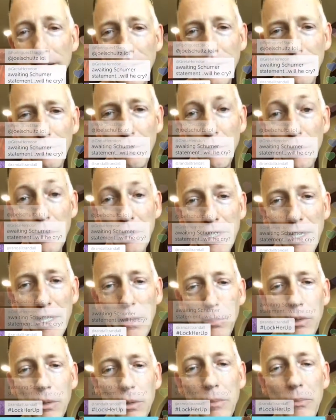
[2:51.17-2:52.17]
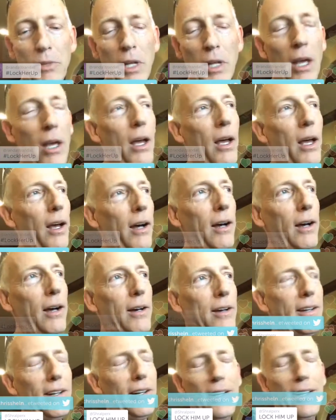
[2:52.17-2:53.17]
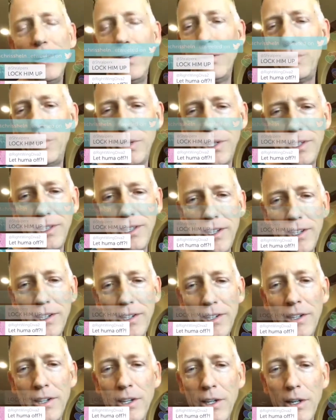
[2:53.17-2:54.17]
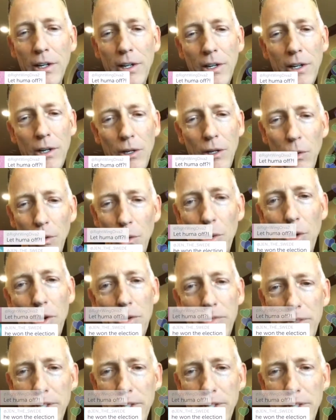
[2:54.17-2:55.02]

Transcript: so that he didn't take, let's say, for example,